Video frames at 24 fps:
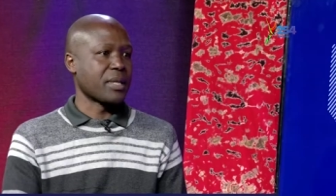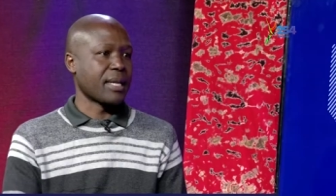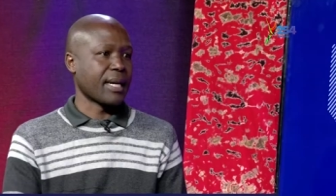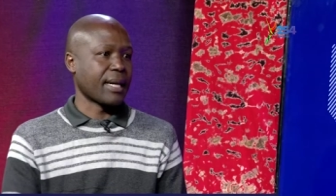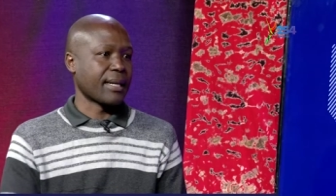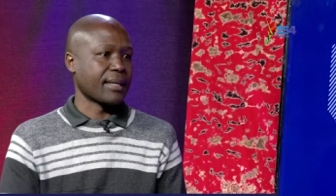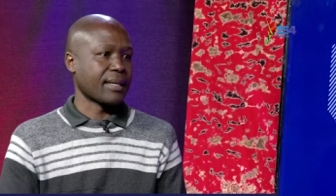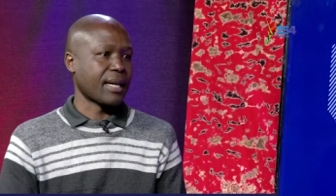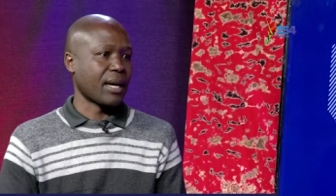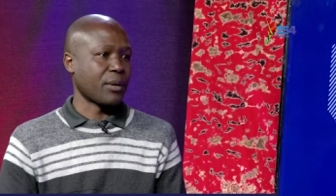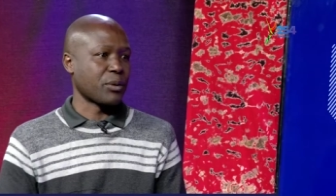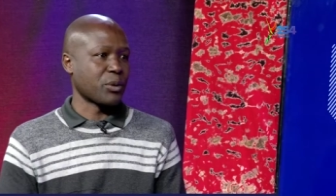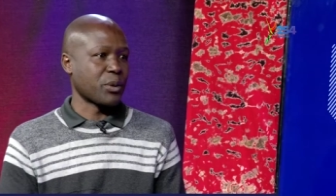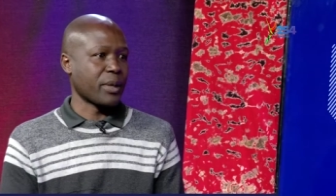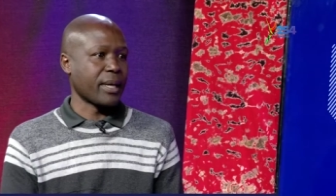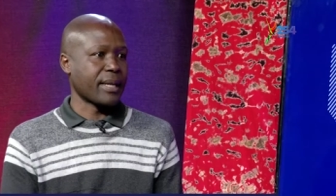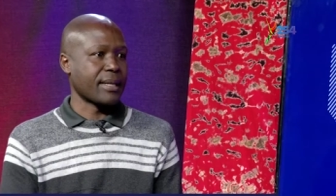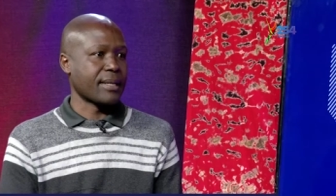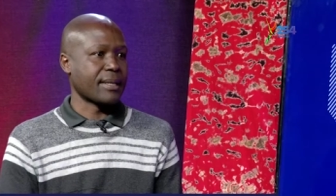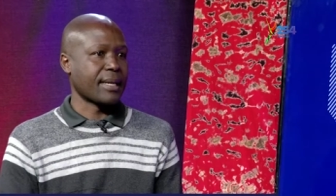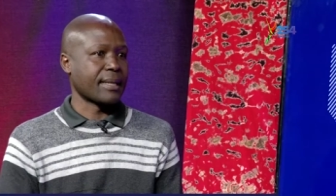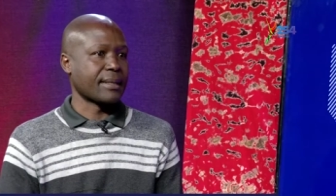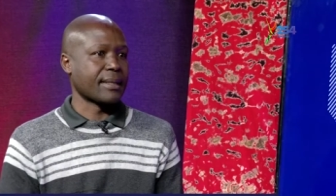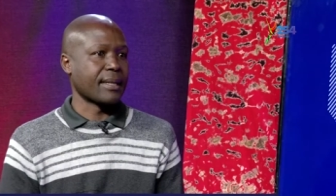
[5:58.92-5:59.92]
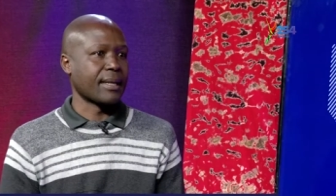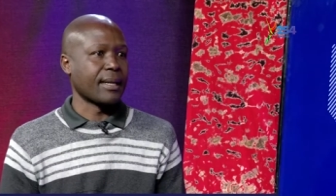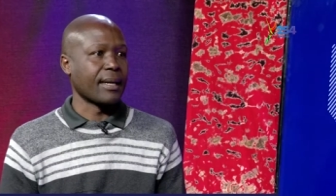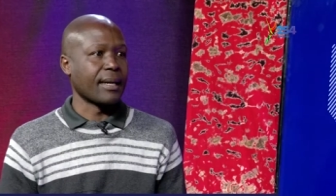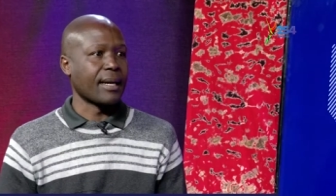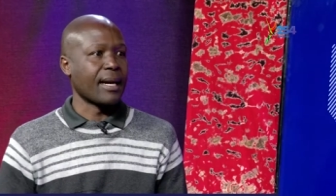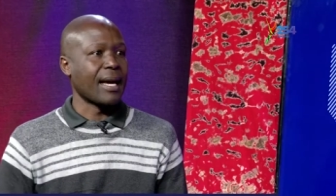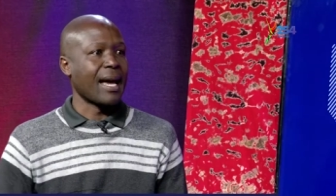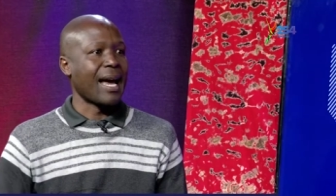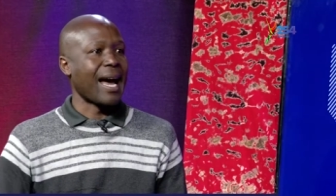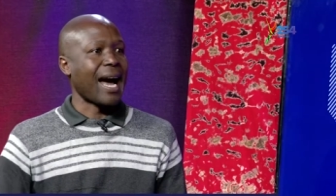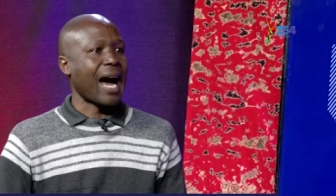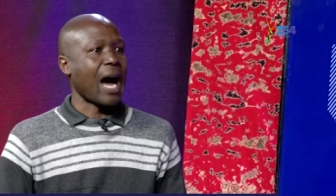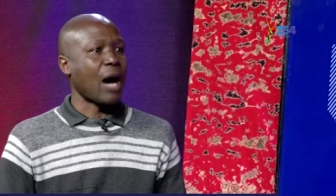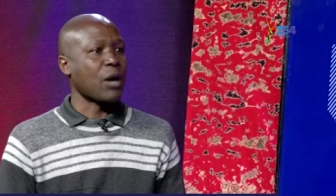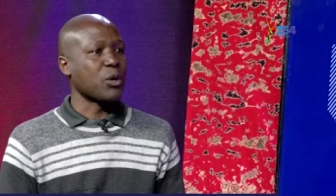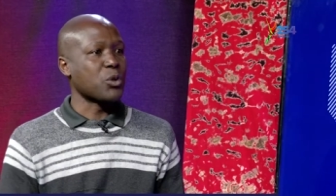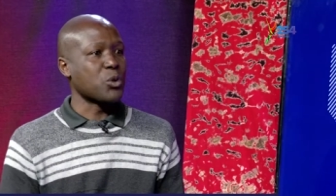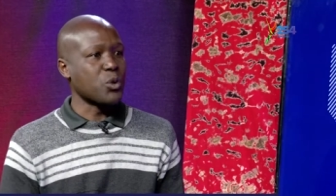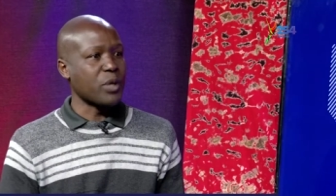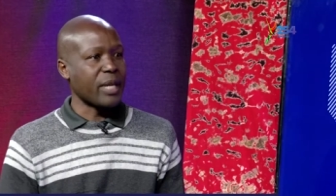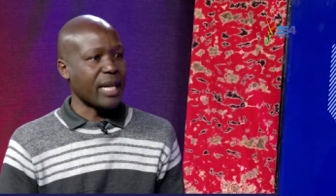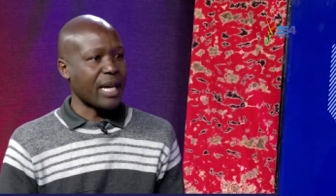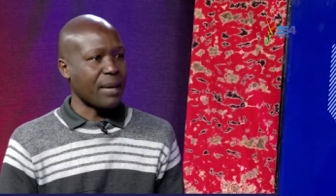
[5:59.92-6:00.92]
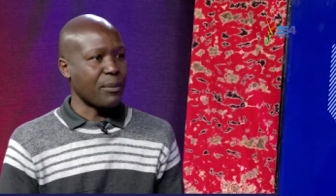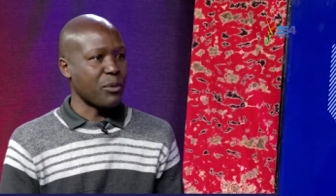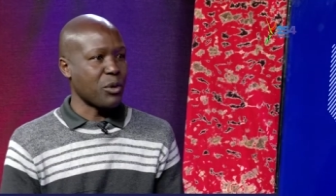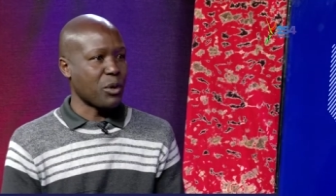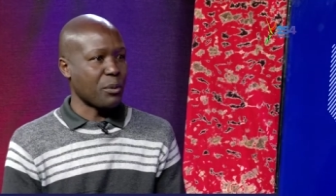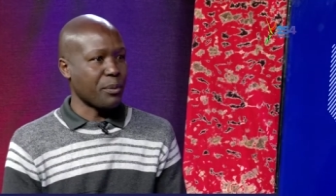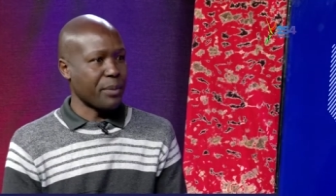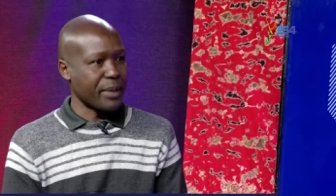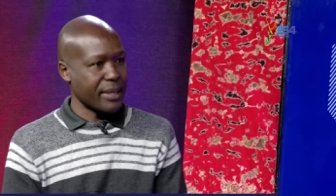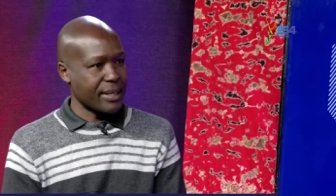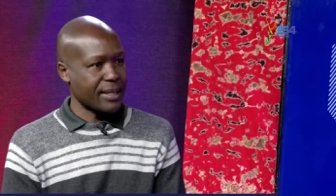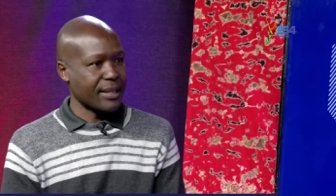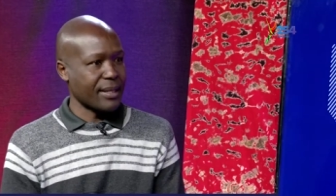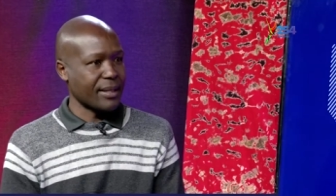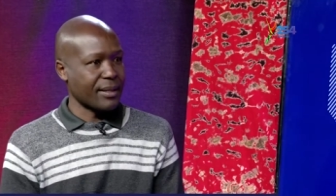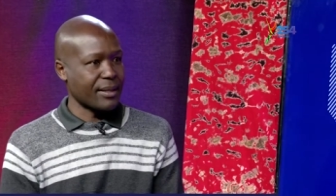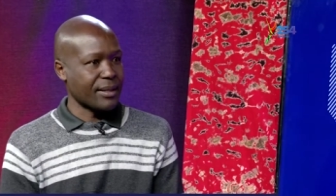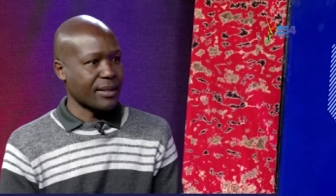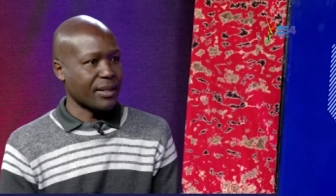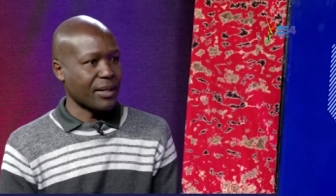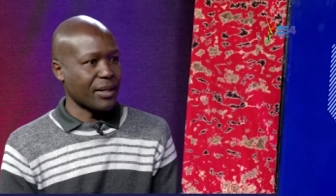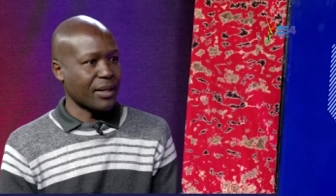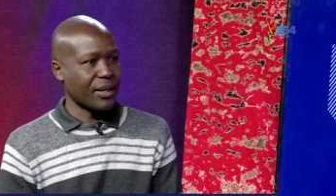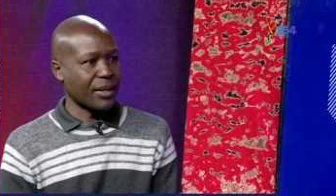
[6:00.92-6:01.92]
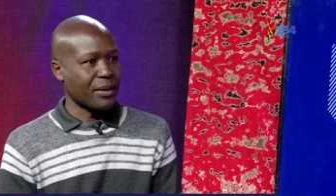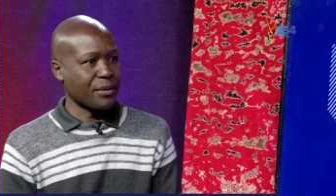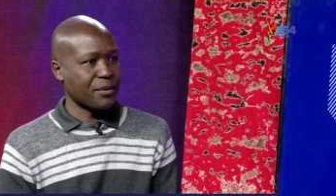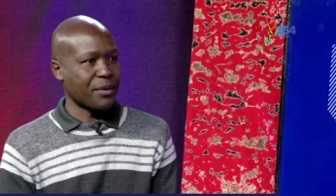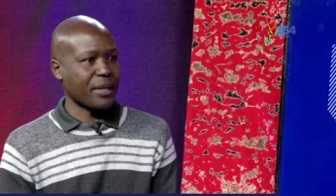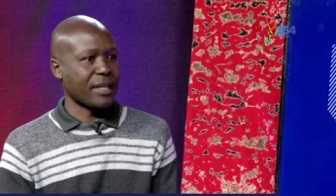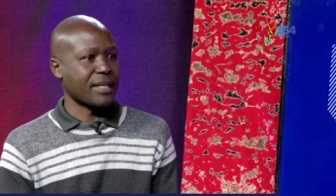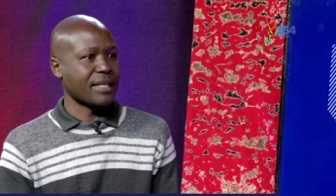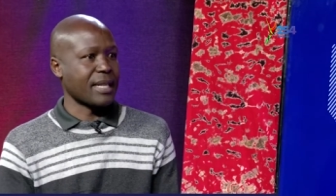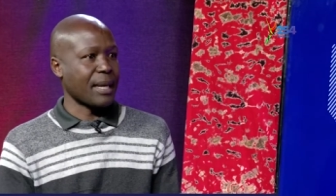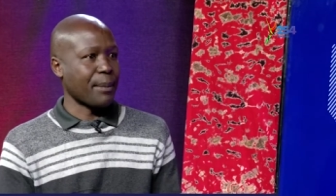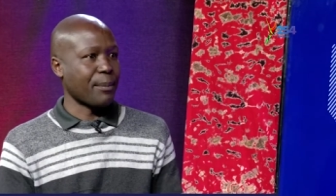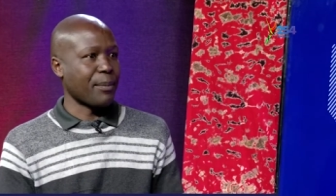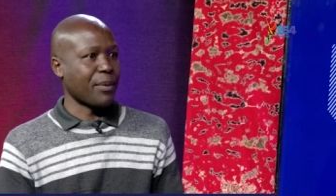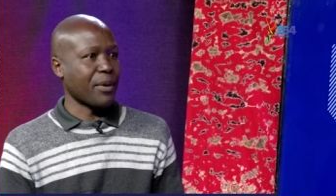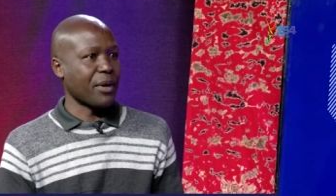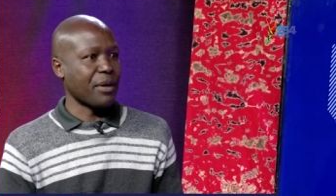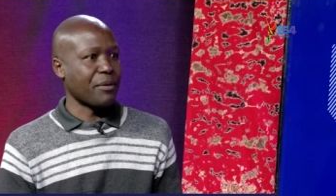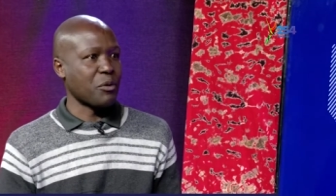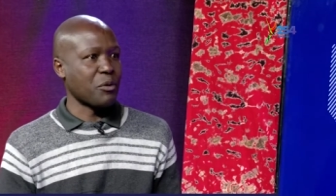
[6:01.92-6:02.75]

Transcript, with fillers: start, how to get started, how to name your business. For example,